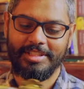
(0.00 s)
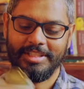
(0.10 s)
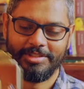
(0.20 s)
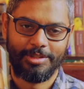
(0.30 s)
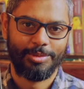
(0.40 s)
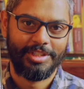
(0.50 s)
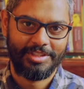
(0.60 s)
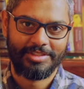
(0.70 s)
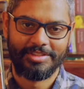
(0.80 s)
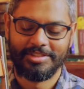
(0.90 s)
and as
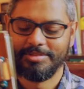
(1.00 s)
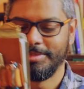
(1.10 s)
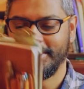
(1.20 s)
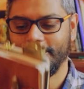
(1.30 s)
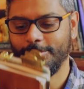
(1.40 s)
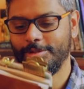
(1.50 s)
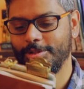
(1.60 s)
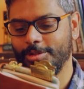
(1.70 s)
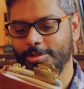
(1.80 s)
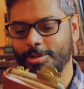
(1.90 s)
always, this is my
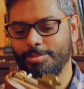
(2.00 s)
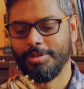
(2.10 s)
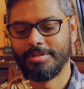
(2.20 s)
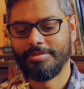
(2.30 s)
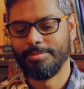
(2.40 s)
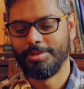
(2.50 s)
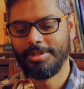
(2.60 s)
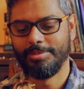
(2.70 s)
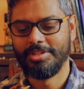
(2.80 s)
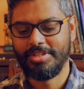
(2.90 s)
go-to notebook for
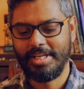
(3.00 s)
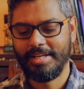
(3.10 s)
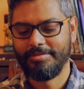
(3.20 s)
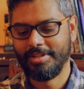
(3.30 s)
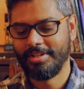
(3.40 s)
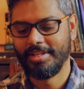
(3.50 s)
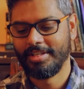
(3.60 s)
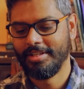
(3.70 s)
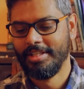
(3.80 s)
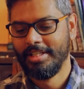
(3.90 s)
pretty much
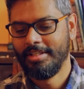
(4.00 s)
everything